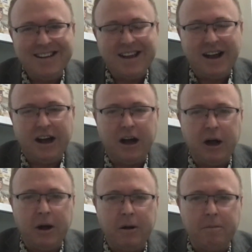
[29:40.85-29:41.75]

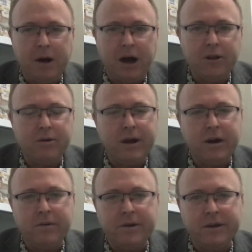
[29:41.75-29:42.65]
Other
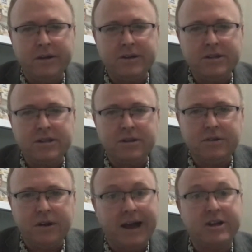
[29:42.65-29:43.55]
areas,
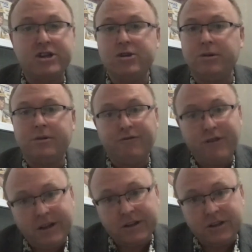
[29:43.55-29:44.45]
national
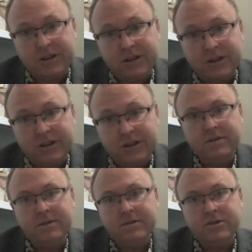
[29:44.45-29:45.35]
defense.
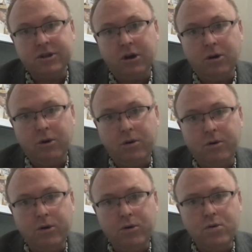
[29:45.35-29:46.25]
So
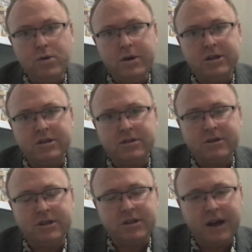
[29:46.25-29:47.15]
who is
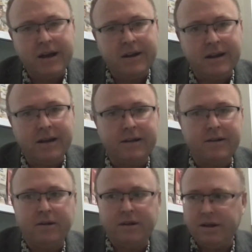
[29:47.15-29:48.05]

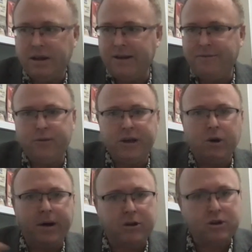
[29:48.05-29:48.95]
deciding if we
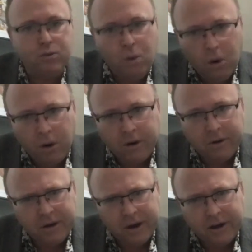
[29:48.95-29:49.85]
go out to war or
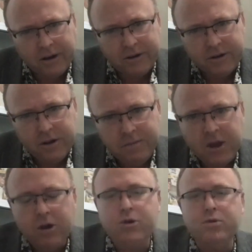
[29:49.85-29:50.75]
not?
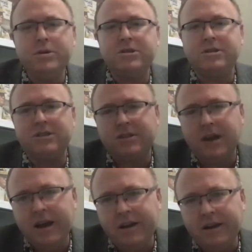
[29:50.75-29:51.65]
Who is
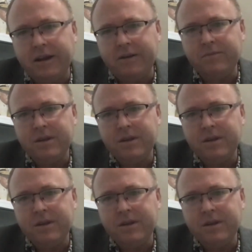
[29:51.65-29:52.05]
deciding